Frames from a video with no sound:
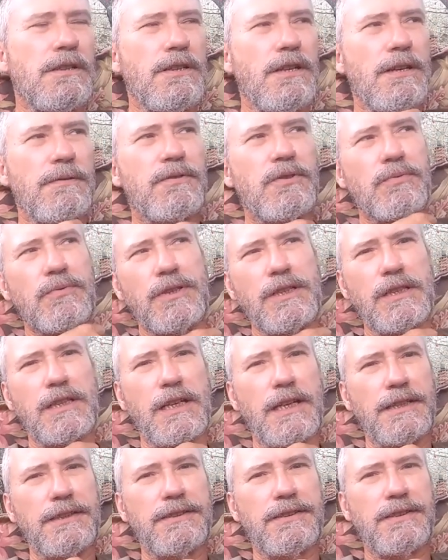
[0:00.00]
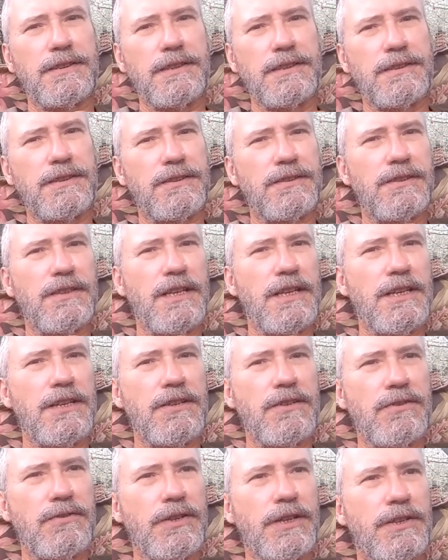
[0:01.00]
You have to realize that this is an
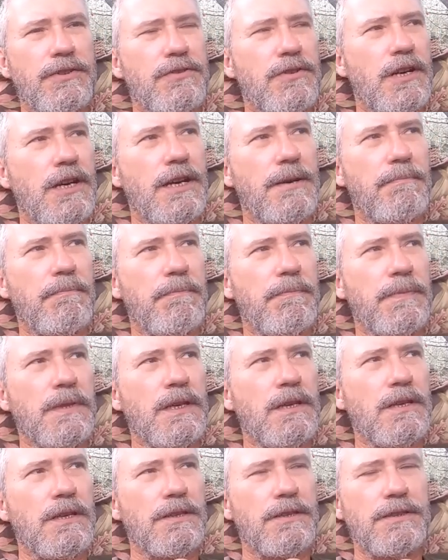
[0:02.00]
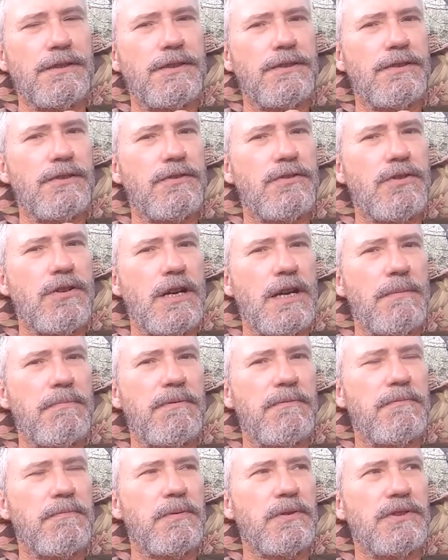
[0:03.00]
egoic trap. This is a
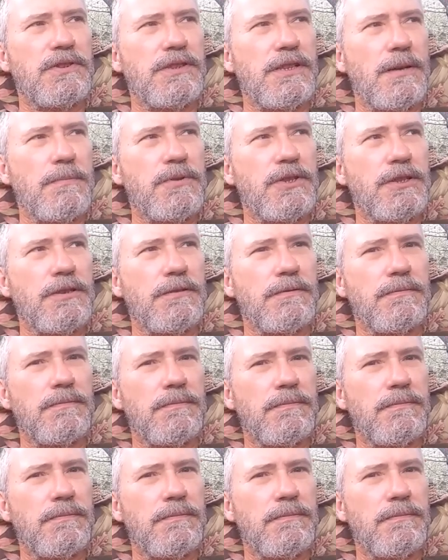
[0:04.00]
trap of perception.